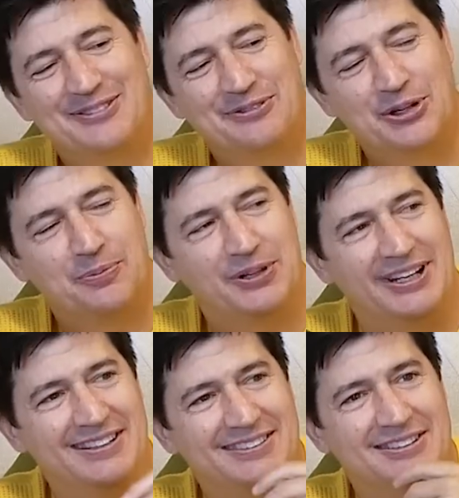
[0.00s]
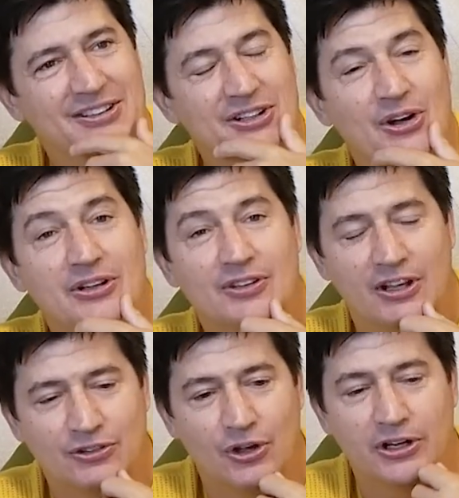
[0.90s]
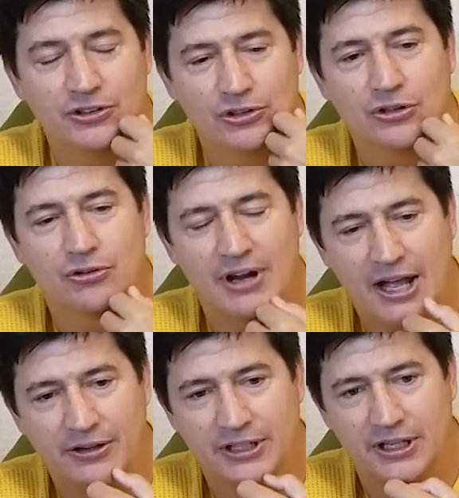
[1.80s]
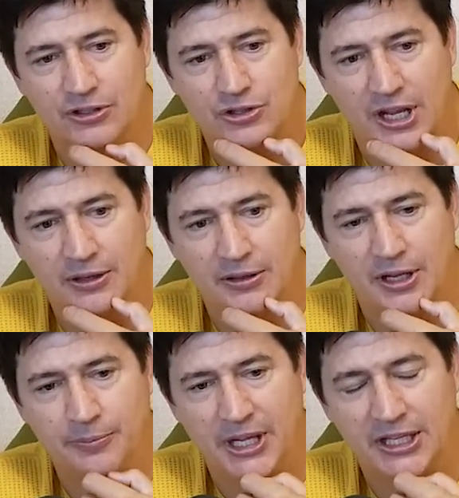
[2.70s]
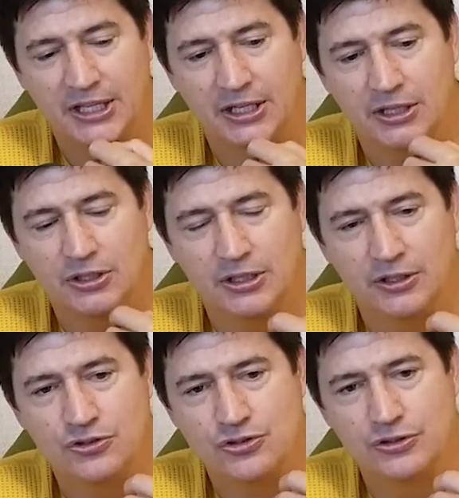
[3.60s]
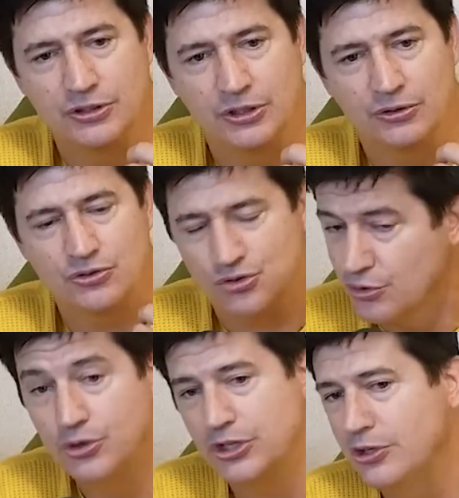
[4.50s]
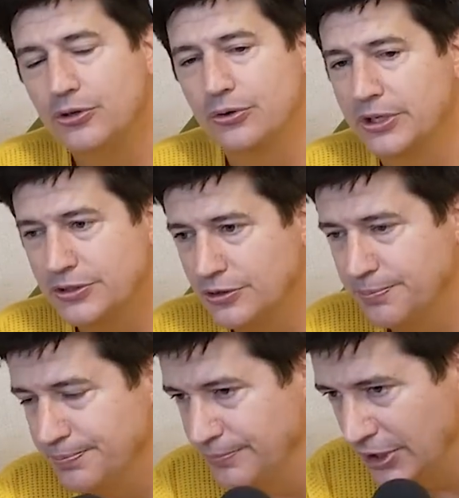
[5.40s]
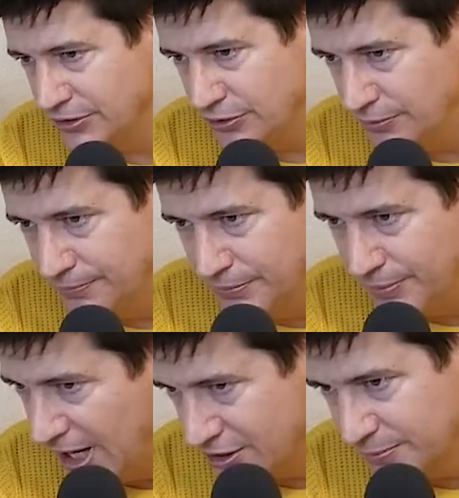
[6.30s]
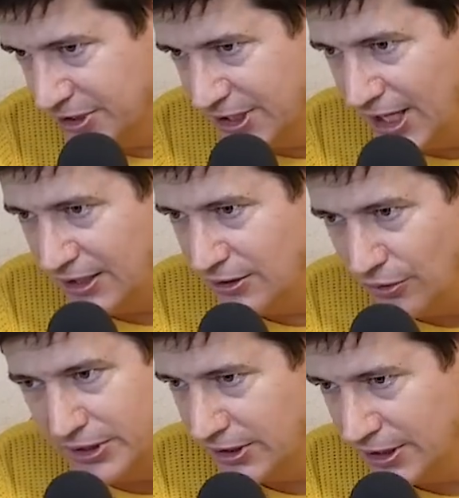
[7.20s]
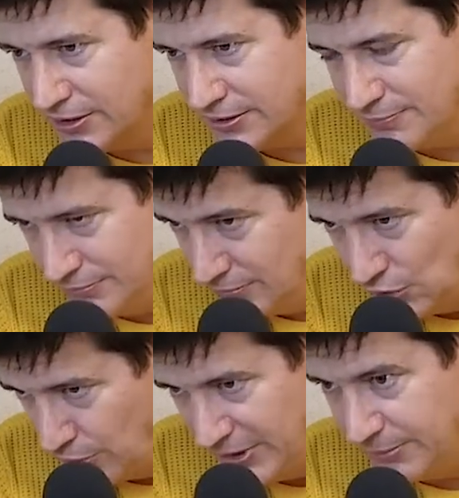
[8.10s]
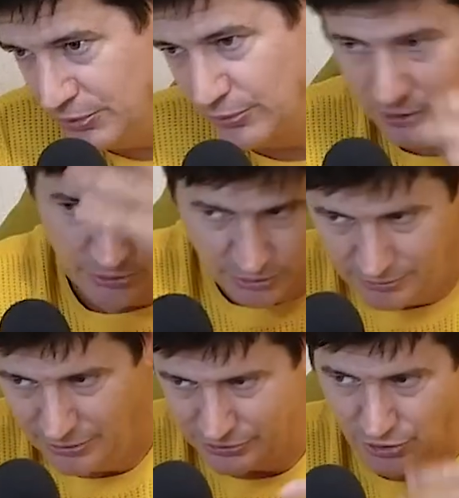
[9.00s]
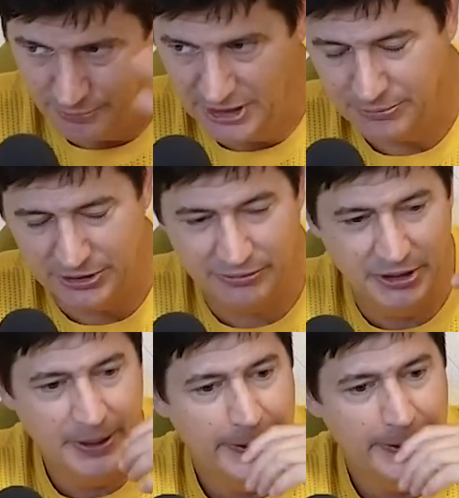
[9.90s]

Real place. You know, as long as you're grounding it and making it as, you know, true to you as you possibly can, knowing that it's all make believe.